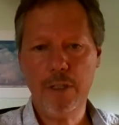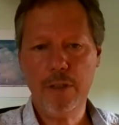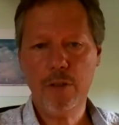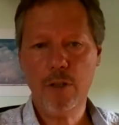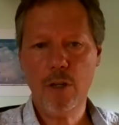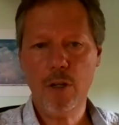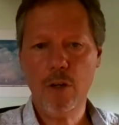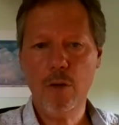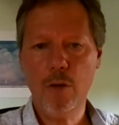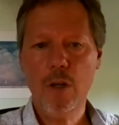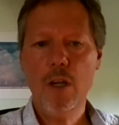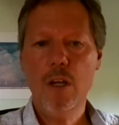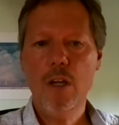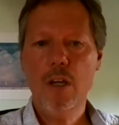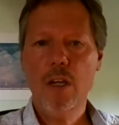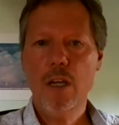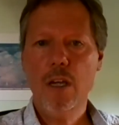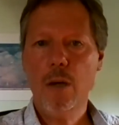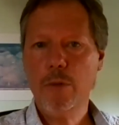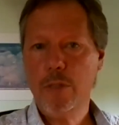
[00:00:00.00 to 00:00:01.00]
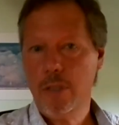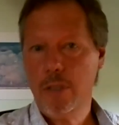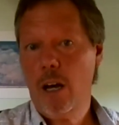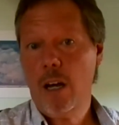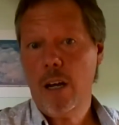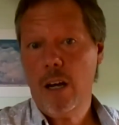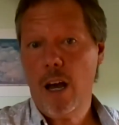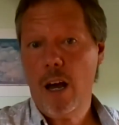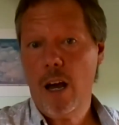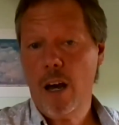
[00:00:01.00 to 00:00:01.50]
So it was an
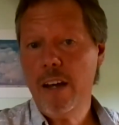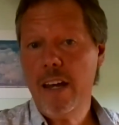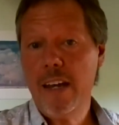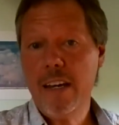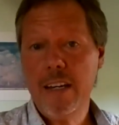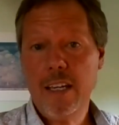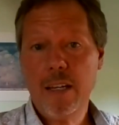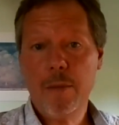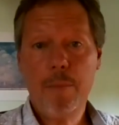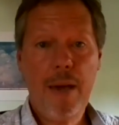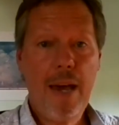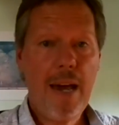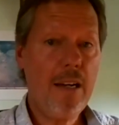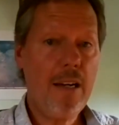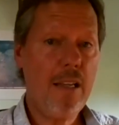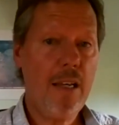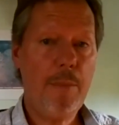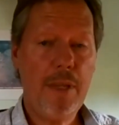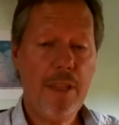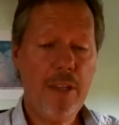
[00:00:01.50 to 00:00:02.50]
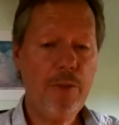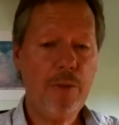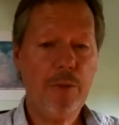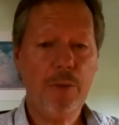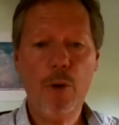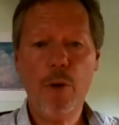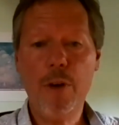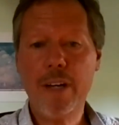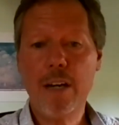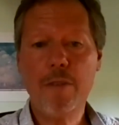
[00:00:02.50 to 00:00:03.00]
un- unending battle. I mean, this was
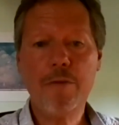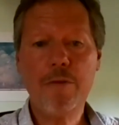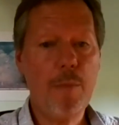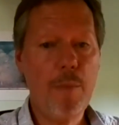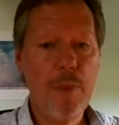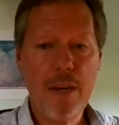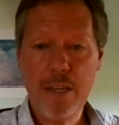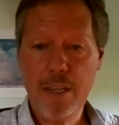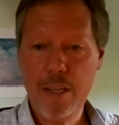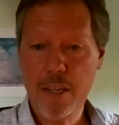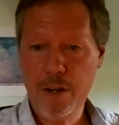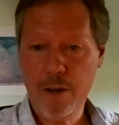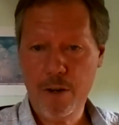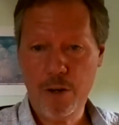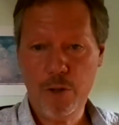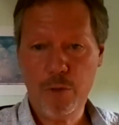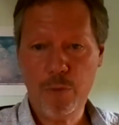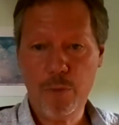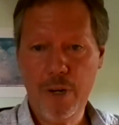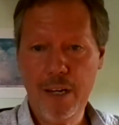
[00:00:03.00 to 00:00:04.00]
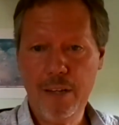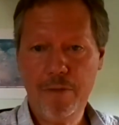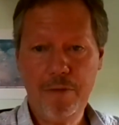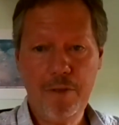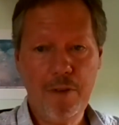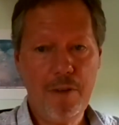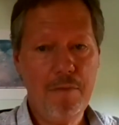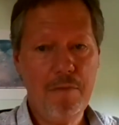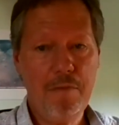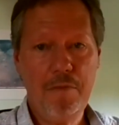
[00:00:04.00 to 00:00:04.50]
going on for many years, right?
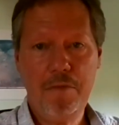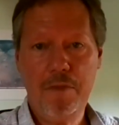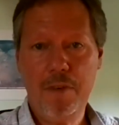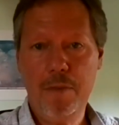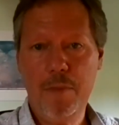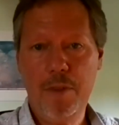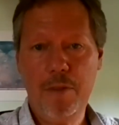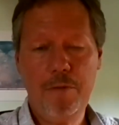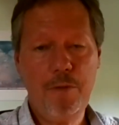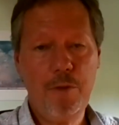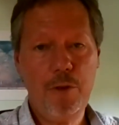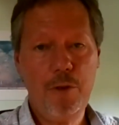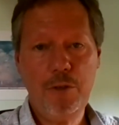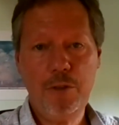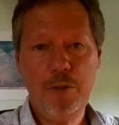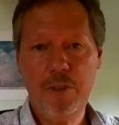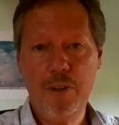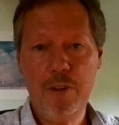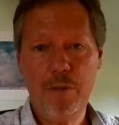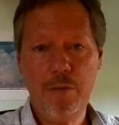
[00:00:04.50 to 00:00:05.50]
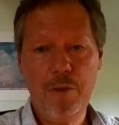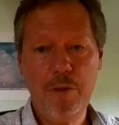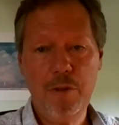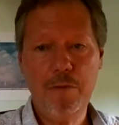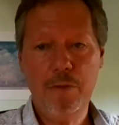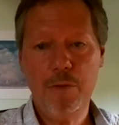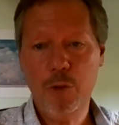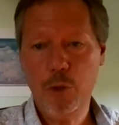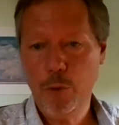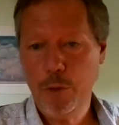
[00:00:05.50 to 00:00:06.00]
From from the first uh, re-
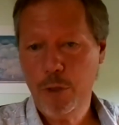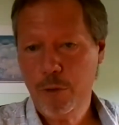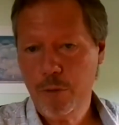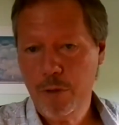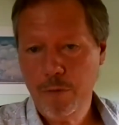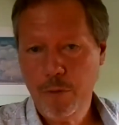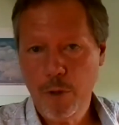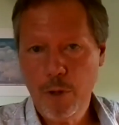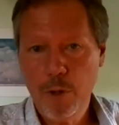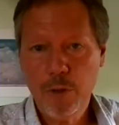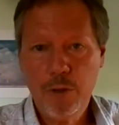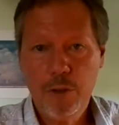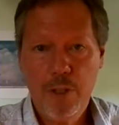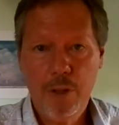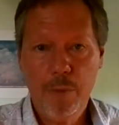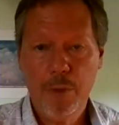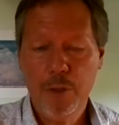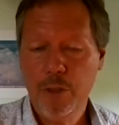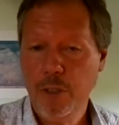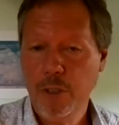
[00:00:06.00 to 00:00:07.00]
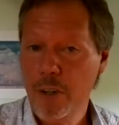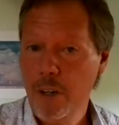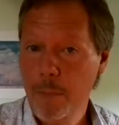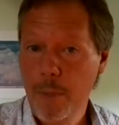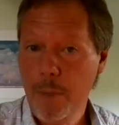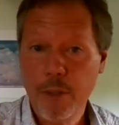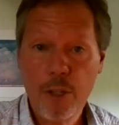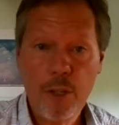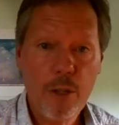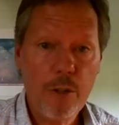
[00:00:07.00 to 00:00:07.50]
Jewish revolts that was started
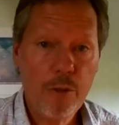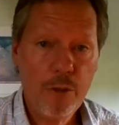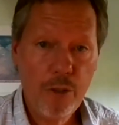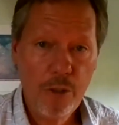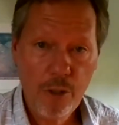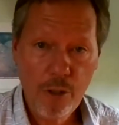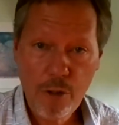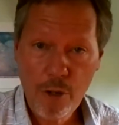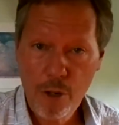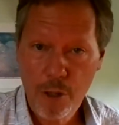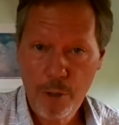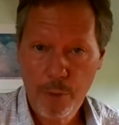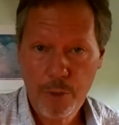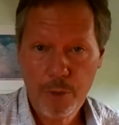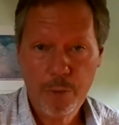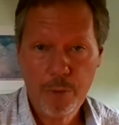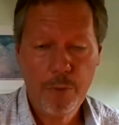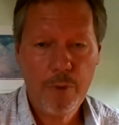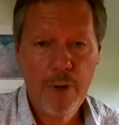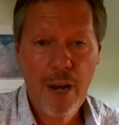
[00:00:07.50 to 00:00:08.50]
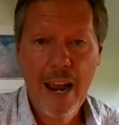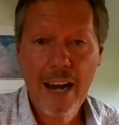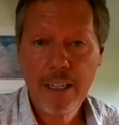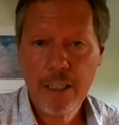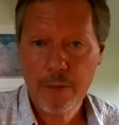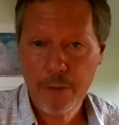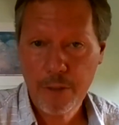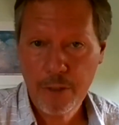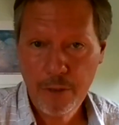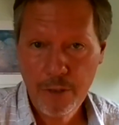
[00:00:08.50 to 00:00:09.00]
about the year zero, there was
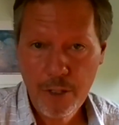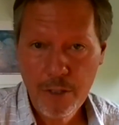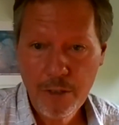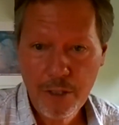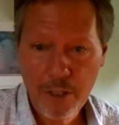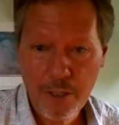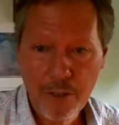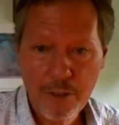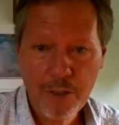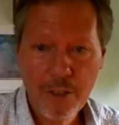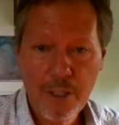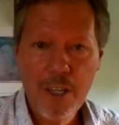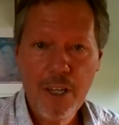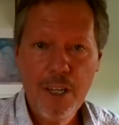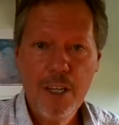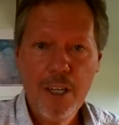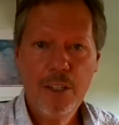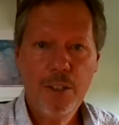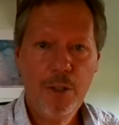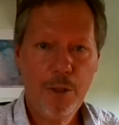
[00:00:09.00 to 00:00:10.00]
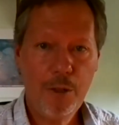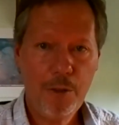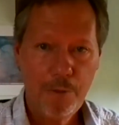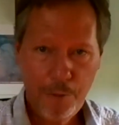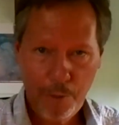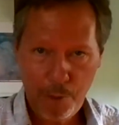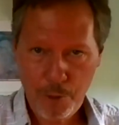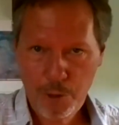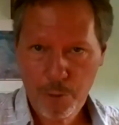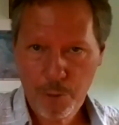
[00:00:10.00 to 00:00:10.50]
active resistance, to the
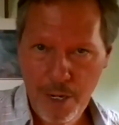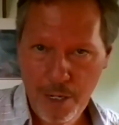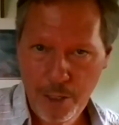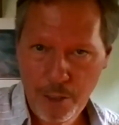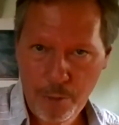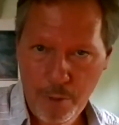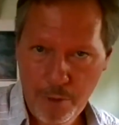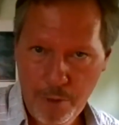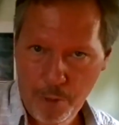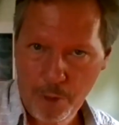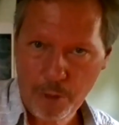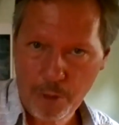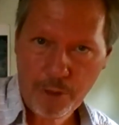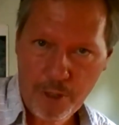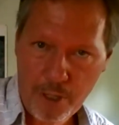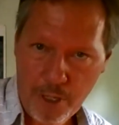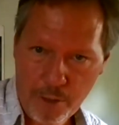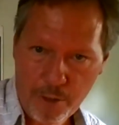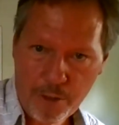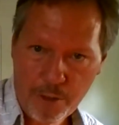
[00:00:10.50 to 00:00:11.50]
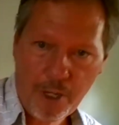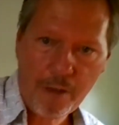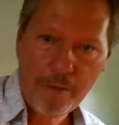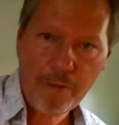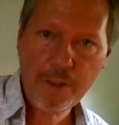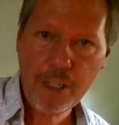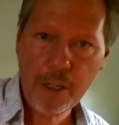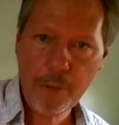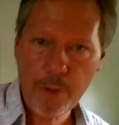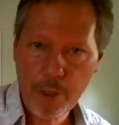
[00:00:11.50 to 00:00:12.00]
first major revolt in the year
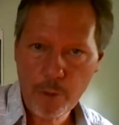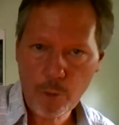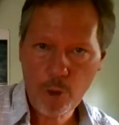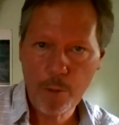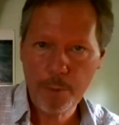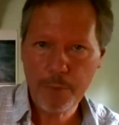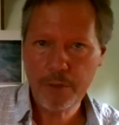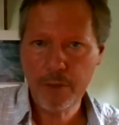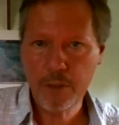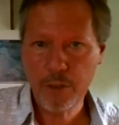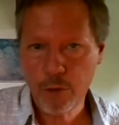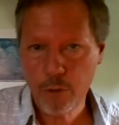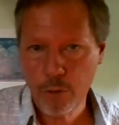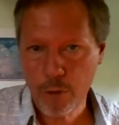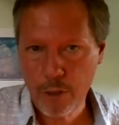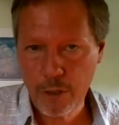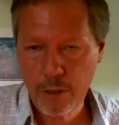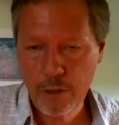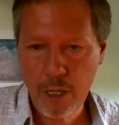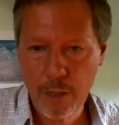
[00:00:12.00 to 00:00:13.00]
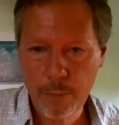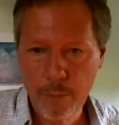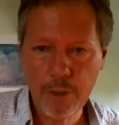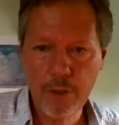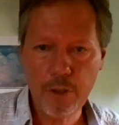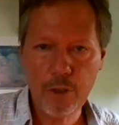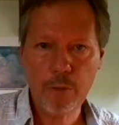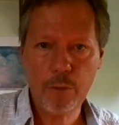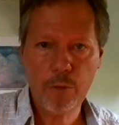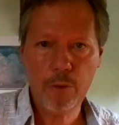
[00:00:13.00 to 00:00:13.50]
70 when the Romans destroyed the temple
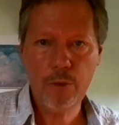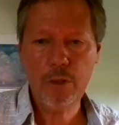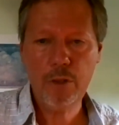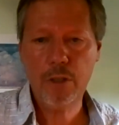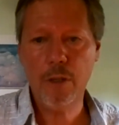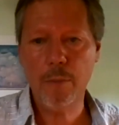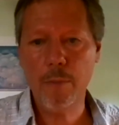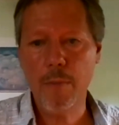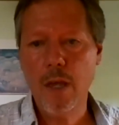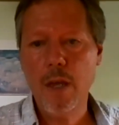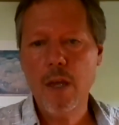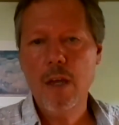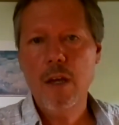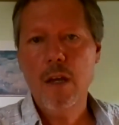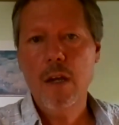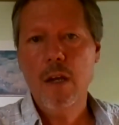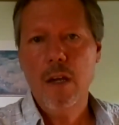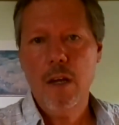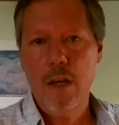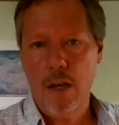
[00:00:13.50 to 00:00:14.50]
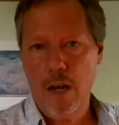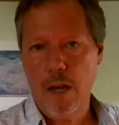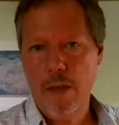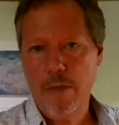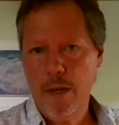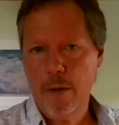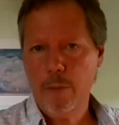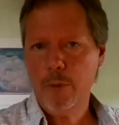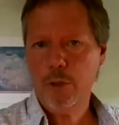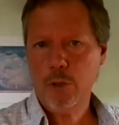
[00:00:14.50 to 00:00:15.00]
in Jerusalem. And
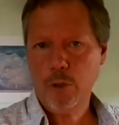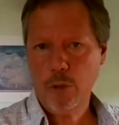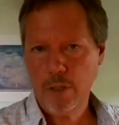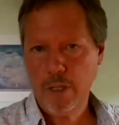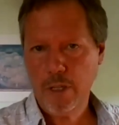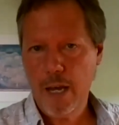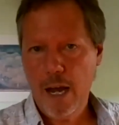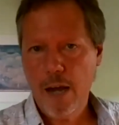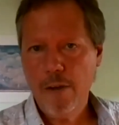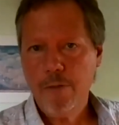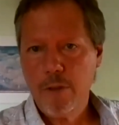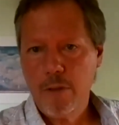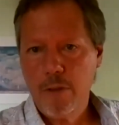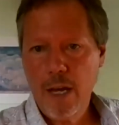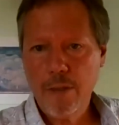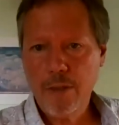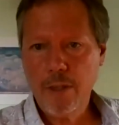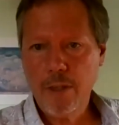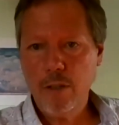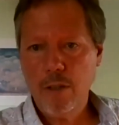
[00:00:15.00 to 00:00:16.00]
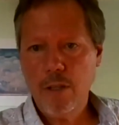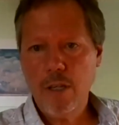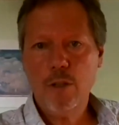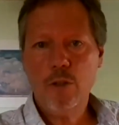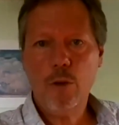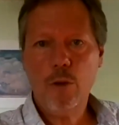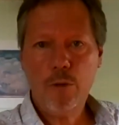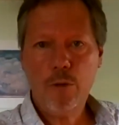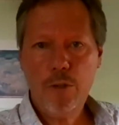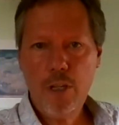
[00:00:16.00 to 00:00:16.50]
that was shortly after that that, that
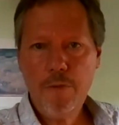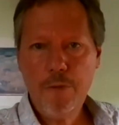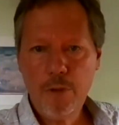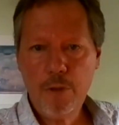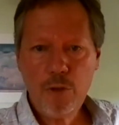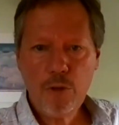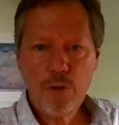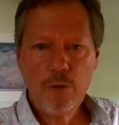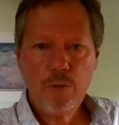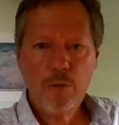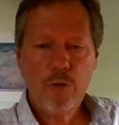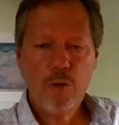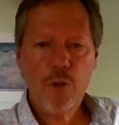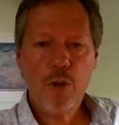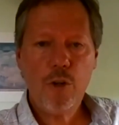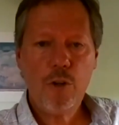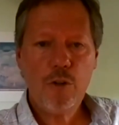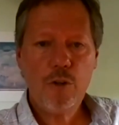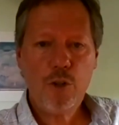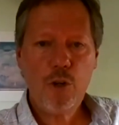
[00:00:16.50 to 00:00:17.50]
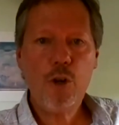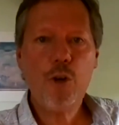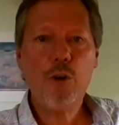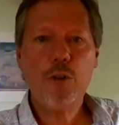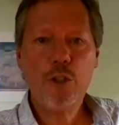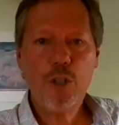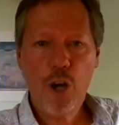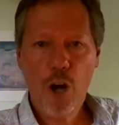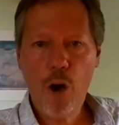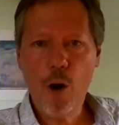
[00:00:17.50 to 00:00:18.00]
Josephus
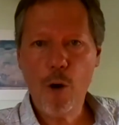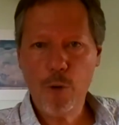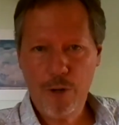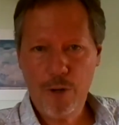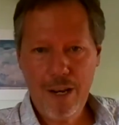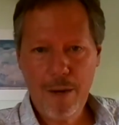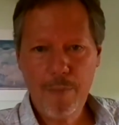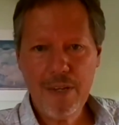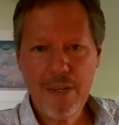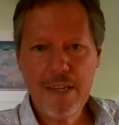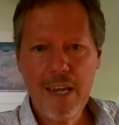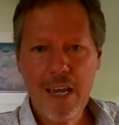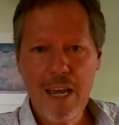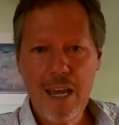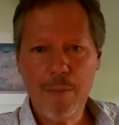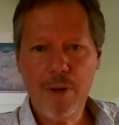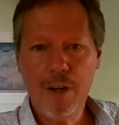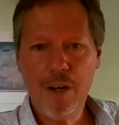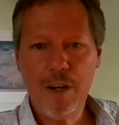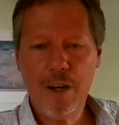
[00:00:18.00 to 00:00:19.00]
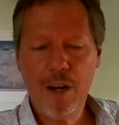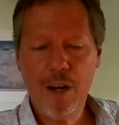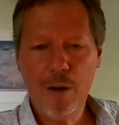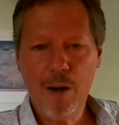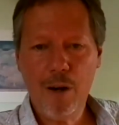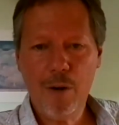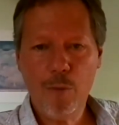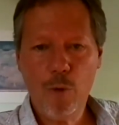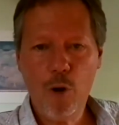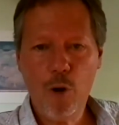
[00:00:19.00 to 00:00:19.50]
turned coat and became a,
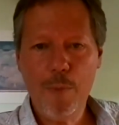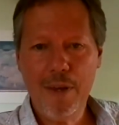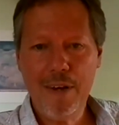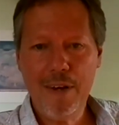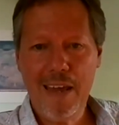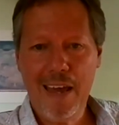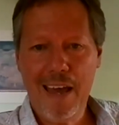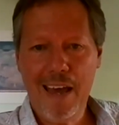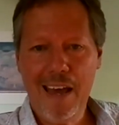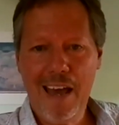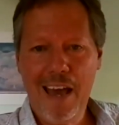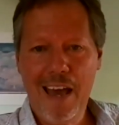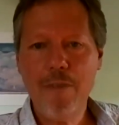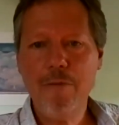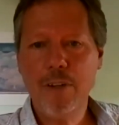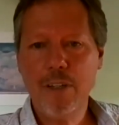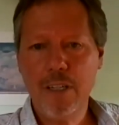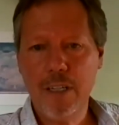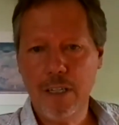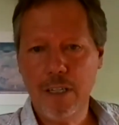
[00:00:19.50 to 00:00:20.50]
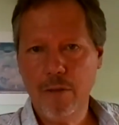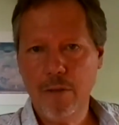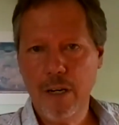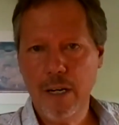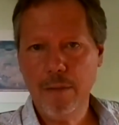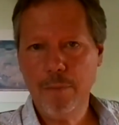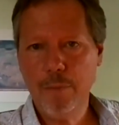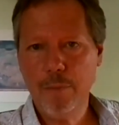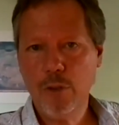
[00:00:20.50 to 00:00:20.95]
a Roman advocate, right?